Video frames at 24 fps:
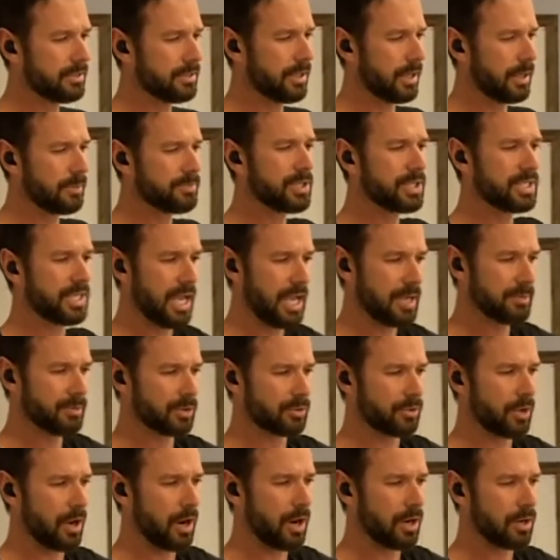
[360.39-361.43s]
up to
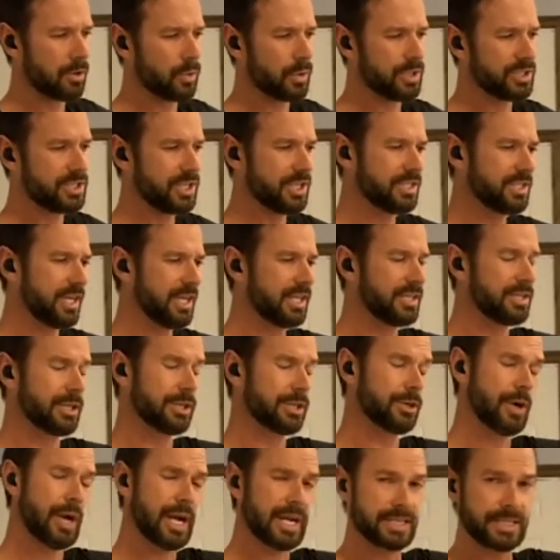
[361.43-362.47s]
Table Rock, which is in the
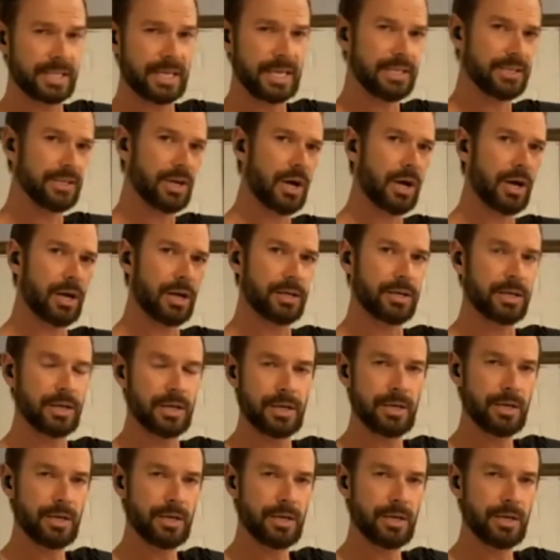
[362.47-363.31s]
Grand Teton